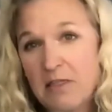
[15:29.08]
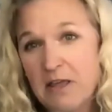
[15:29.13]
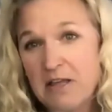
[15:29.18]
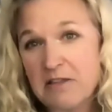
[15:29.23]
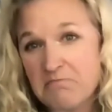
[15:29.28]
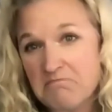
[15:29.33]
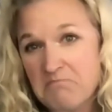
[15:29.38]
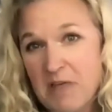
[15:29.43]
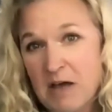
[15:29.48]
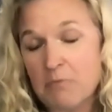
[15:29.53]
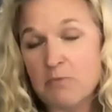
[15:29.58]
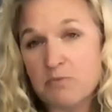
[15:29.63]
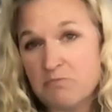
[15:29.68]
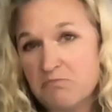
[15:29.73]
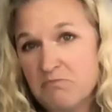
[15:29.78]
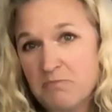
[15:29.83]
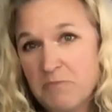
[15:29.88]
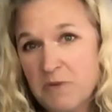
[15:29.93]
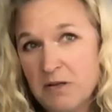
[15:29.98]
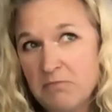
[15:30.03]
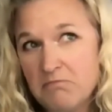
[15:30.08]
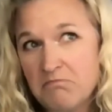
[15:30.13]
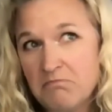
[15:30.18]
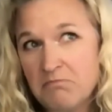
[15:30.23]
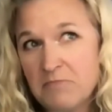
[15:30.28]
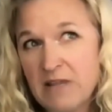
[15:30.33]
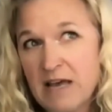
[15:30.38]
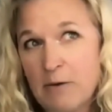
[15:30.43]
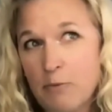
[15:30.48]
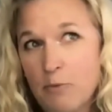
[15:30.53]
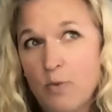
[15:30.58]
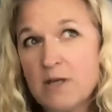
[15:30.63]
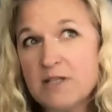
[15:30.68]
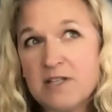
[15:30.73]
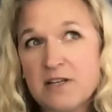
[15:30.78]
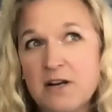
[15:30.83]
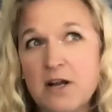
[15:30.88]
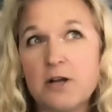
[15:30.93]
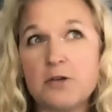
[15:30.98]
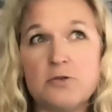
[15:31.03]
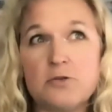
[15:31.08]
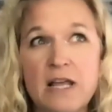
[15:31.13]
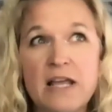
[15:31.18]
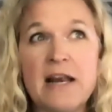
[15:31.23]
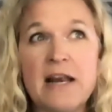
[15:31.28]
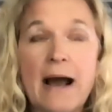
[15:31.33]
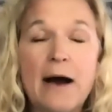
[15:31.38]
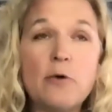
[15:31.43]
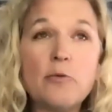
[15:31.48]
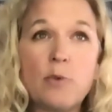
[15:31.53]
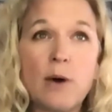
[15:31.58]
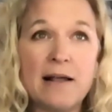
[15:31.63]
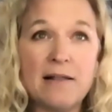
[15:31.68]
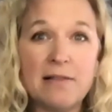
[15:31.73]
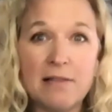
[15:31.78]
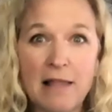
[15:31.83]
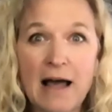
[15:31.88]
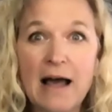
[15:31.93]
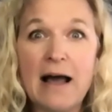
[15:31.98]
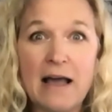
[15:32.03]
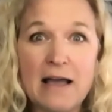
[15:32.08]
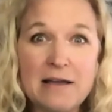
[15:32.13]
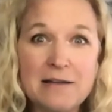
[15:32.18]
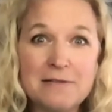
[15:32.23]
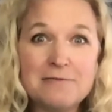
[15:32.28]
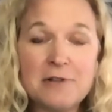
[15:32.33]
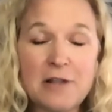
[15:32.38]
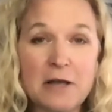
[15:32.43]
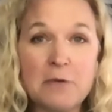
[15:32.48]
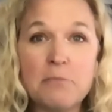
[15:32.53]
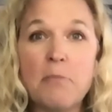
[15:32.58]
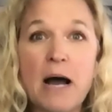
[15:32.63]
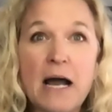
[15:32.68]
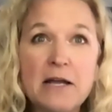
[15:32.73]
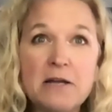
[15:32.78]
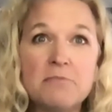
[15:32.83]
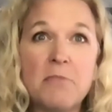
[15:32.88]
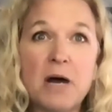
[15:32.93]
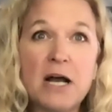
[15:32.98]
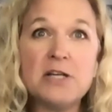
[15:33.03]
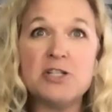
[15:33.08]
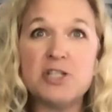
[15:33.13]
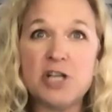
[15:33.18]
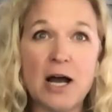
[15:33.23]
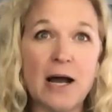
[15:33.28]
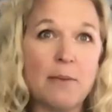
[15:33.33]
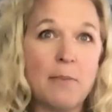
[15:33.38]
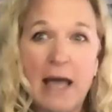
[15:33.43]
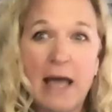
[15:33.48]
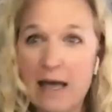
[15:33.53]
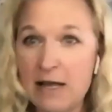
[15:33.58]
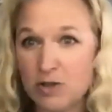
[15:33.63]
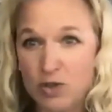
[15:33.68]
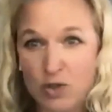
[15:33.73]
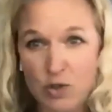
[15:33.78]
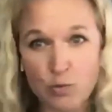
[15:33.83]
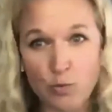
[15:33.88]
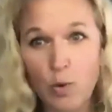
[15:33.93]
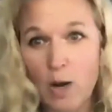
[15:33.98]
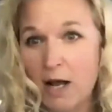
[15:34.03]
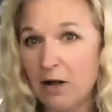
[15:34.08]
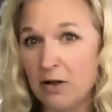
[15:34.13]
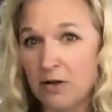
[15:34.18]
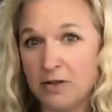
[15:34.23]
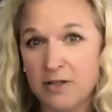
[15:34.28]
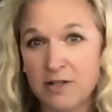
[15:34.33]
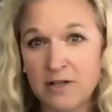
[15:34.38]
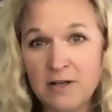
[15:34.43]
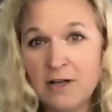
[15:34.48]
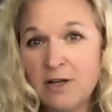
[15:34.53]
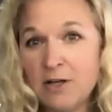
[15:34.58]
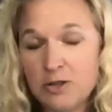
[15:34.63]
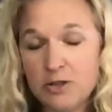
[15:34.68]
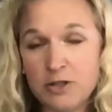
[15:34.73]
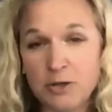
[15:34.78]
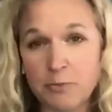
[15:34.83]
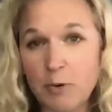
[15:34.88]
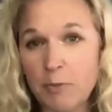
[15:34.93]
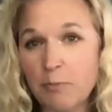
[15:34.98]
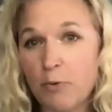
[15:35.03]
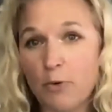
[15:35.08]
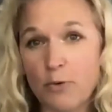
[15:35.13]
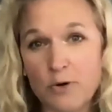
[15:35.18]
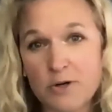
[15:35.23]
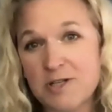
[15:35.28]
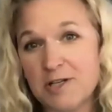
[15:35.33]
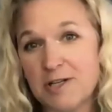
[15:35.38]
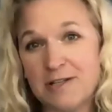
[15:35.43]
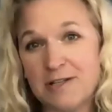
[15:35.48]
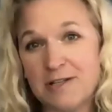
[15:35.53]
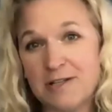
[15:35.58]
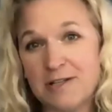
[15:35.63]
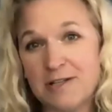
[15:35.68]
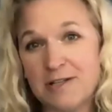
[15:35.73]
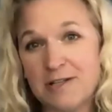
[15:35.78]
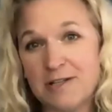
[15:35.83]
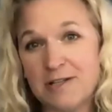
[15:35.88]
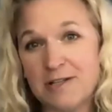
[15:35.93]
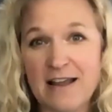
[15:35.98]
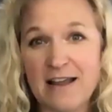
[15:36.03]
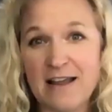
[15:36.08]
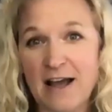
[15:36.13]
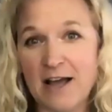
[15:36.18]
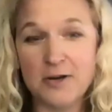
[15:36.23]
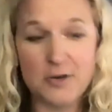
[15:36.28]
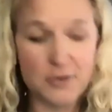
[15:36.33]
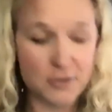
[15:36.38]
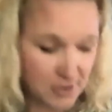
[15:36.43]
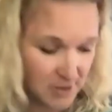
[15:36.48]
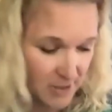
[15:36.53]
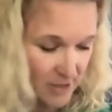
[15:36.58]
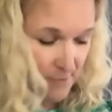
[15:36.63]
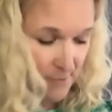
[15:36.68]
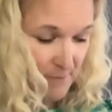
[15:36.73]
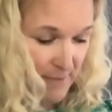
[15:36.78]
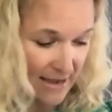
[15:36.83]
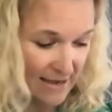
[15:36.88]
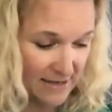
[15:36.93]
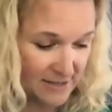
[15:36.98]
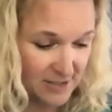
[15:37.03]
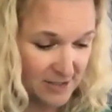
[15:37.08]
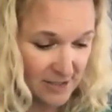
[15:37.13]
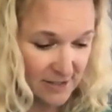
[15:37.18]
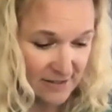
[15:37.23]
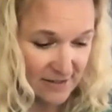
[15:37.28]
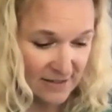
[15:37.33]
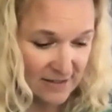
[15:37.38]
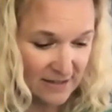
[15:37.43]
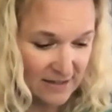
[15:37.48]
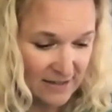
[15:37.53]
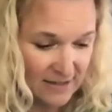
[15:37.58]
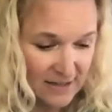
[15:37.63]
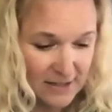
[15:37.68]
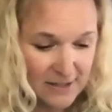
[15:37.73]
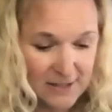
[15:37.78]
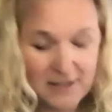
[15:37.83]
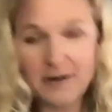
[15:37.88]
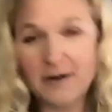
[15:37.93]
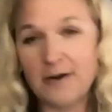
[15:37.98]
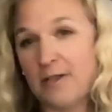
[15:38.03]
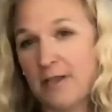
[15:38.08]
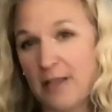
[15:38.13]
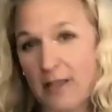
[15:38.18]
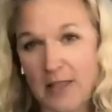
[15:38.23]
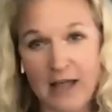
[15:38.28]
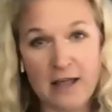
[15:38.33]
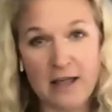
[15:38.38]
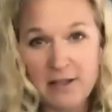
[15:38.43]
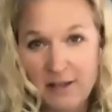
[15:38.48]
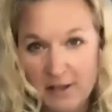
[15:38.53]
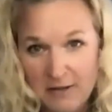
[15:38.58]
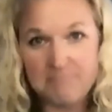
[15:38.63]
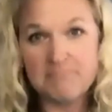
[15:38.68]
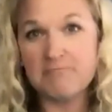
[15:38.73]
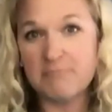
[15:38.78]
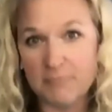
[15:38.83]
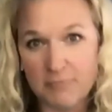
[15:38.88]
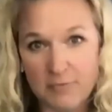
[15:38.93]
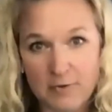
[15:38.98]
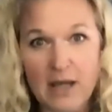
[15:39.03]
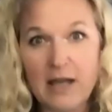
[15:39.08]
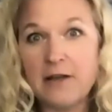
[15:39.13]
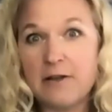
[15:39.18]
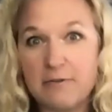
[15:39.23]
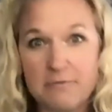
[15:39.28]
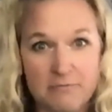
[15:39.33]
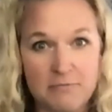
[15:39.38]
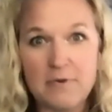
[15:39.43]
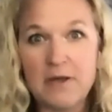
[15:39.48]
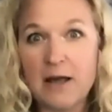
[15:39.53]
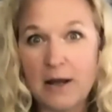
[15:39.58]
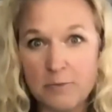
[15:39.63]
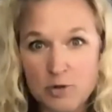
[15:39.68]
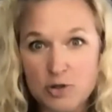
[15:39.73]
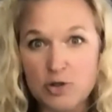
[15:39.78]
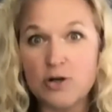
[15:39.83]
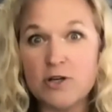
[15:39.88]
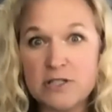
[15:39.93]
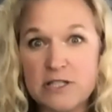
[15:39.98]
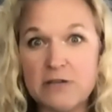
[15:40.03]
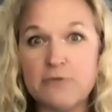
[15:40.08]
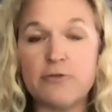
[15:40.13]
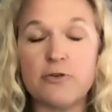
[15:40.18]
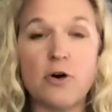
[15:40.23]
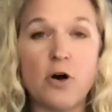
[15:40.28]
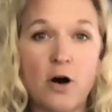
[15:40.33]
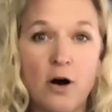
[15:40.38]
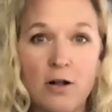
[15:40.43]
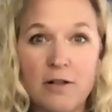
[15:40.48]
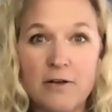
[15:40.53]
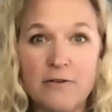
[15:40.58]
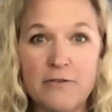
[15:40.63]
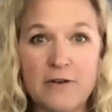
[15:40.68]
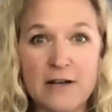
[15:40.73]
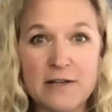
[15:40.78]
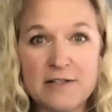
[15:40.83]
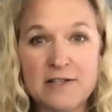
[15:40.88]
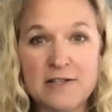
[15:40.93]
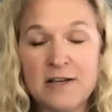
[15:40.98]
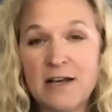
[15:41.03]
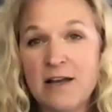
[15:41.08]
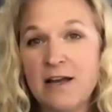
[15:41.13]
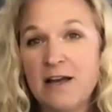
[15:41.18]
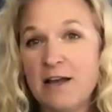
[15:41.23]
like that wasn't an outright lie. Like my job had swelled to proportions that I couldn't imagine, you know, like I'm sure it did for all of us.